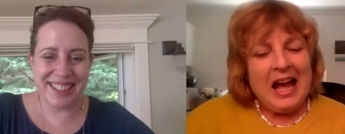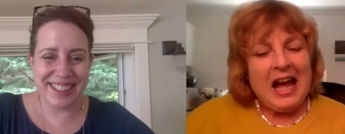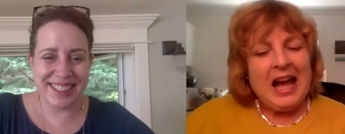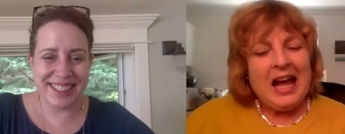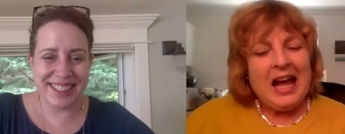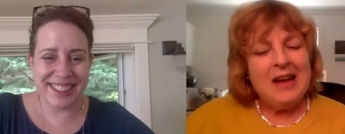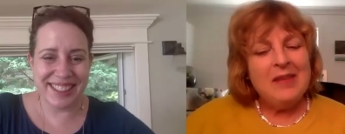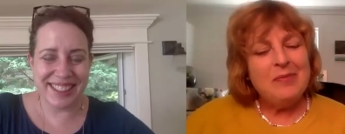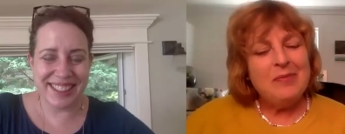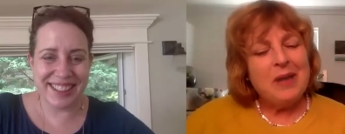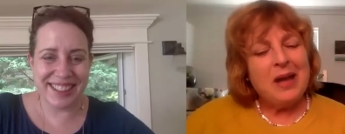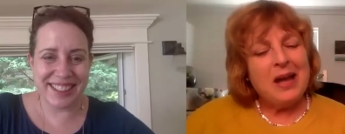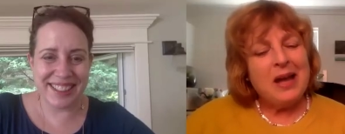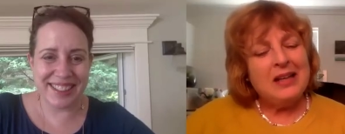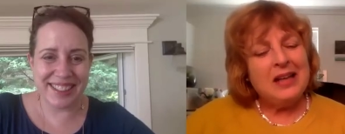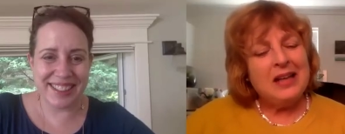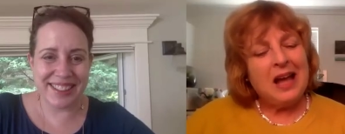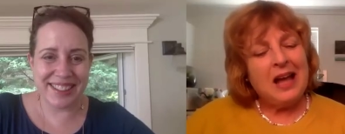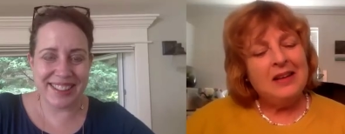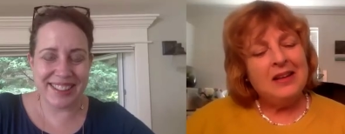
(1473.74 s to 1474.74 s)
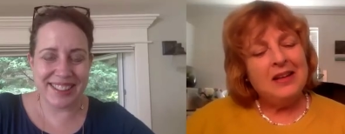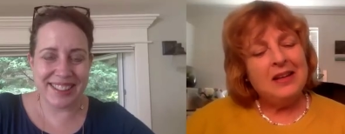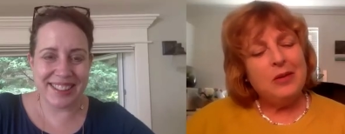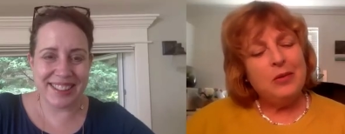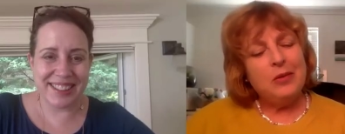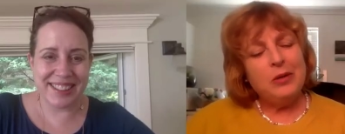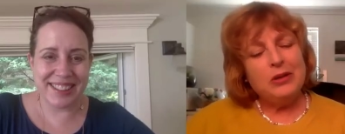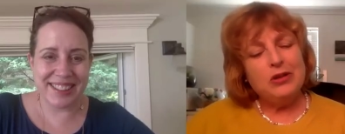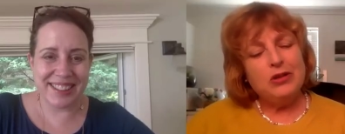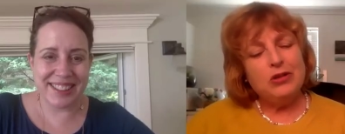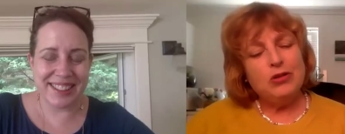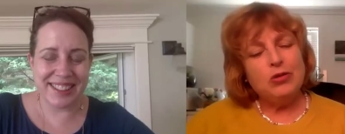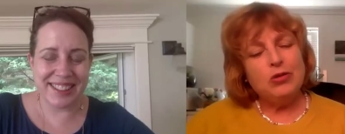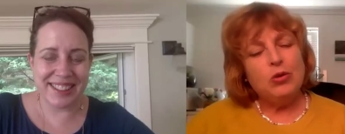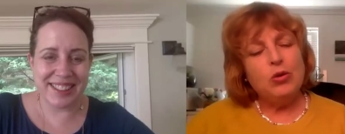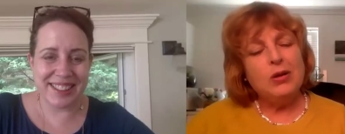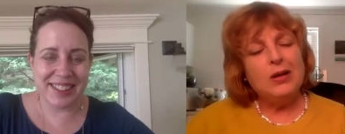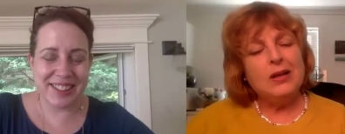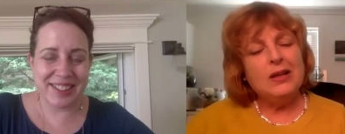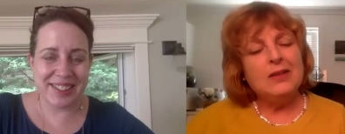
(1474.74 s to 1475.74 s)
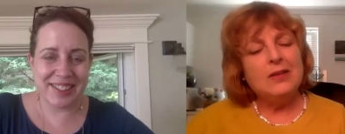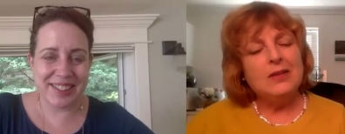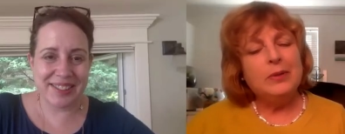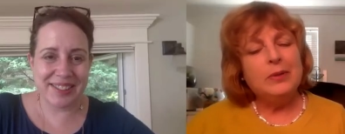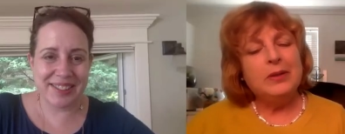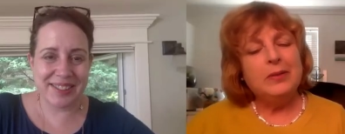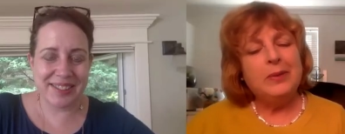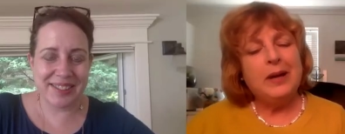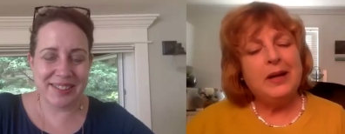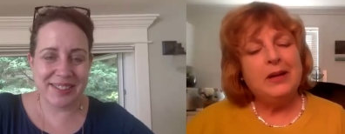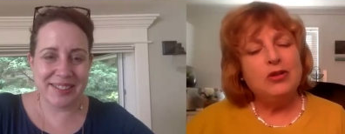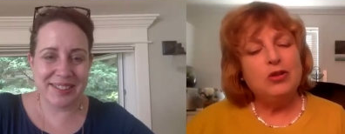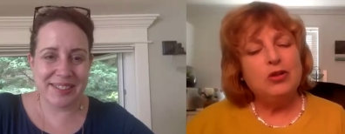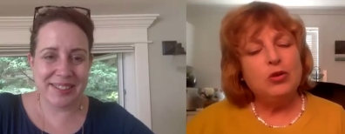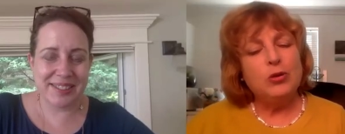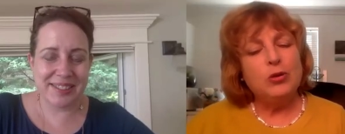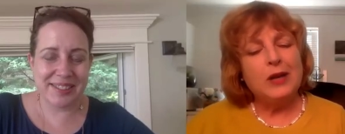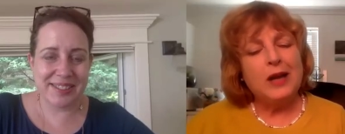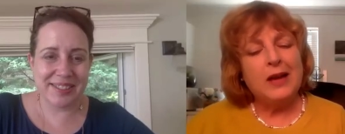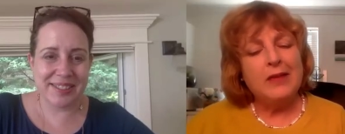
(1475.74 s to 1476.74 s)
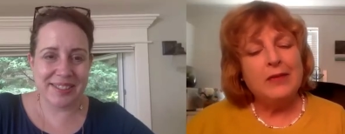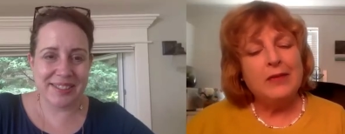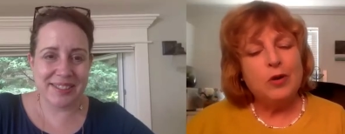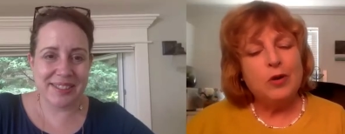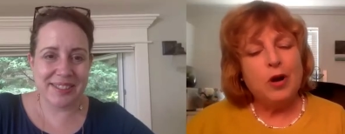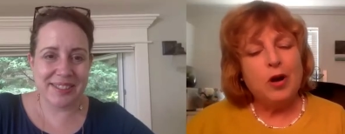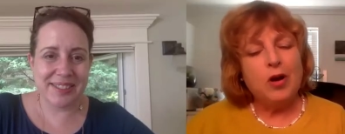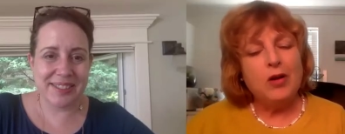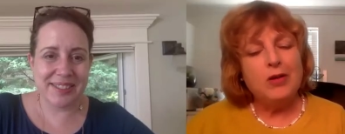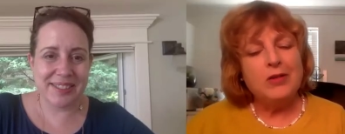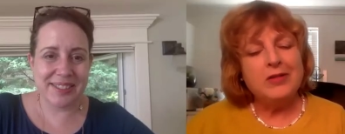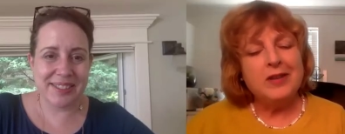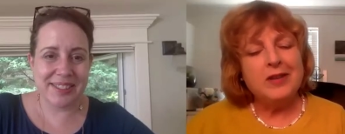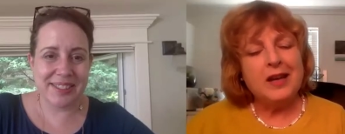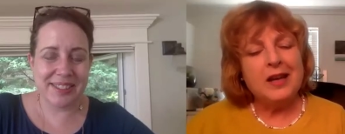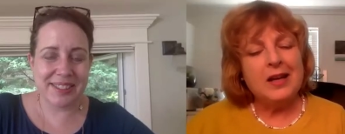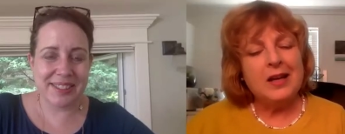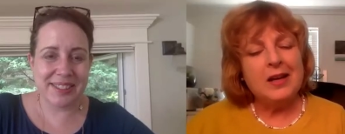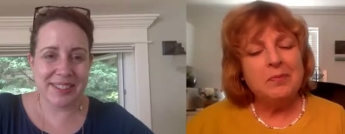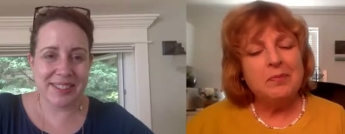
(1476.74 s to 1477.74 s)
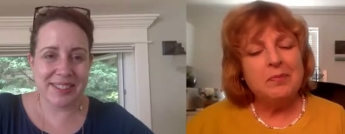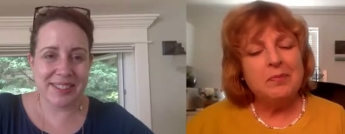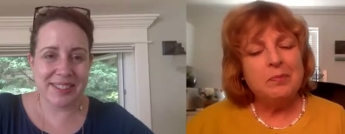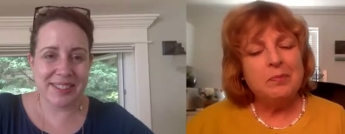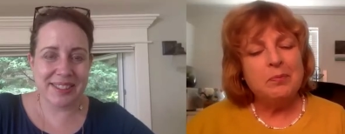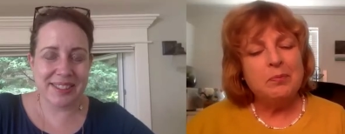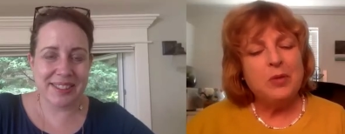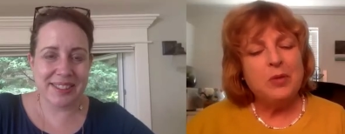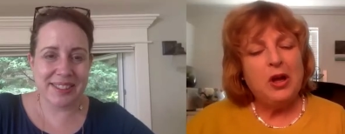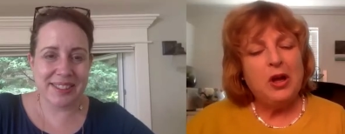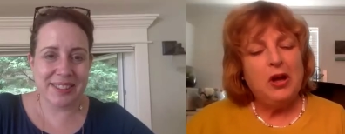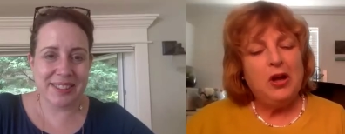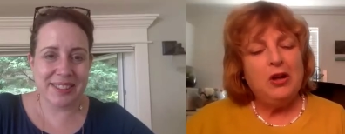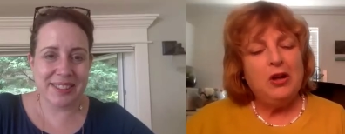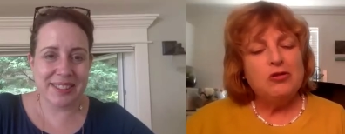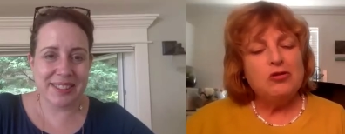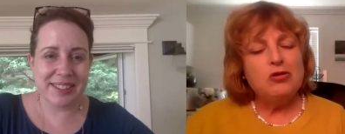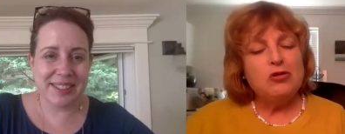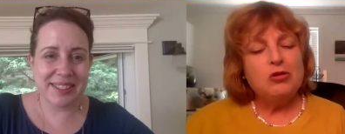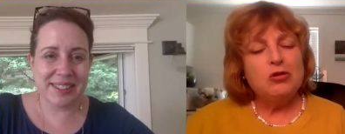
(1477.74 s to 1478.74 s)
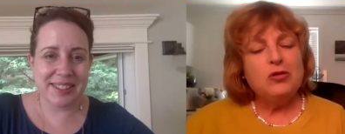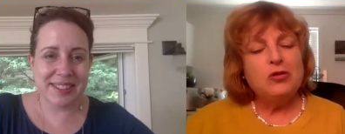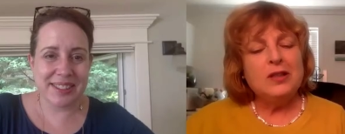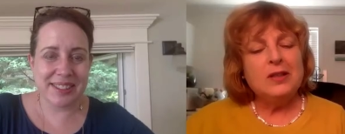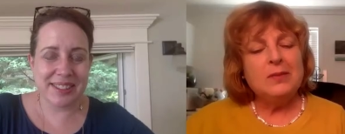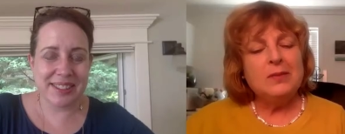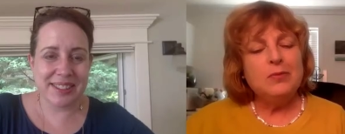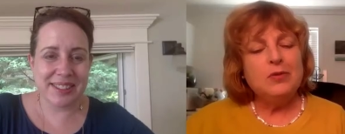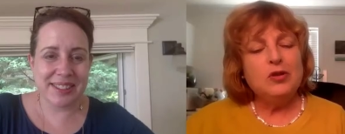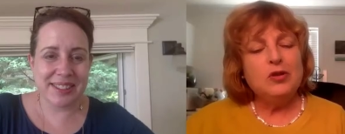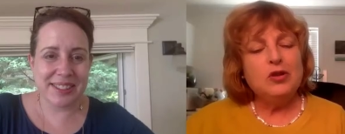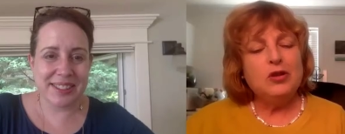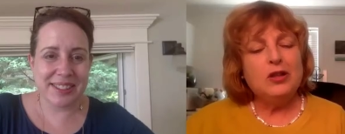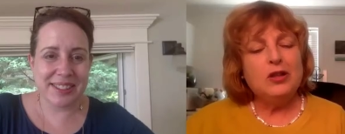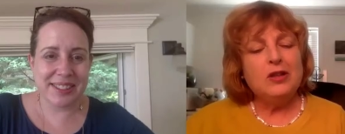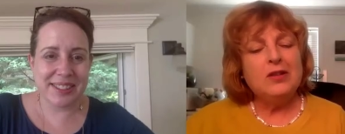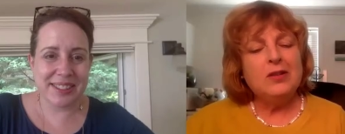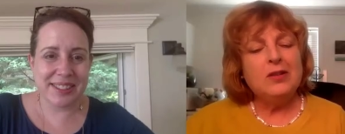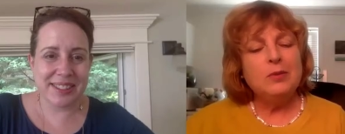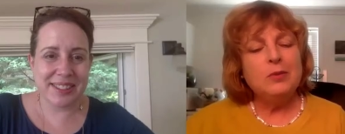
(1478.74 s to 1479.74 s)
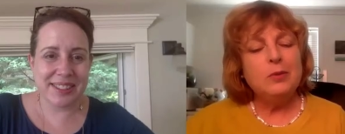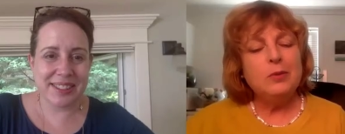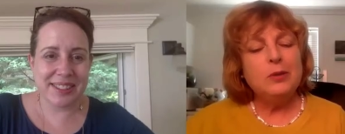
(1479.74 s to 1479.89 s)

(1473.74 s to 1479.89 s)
Speaker 1: I wanted to talk a little bit about your cover art. So there seem to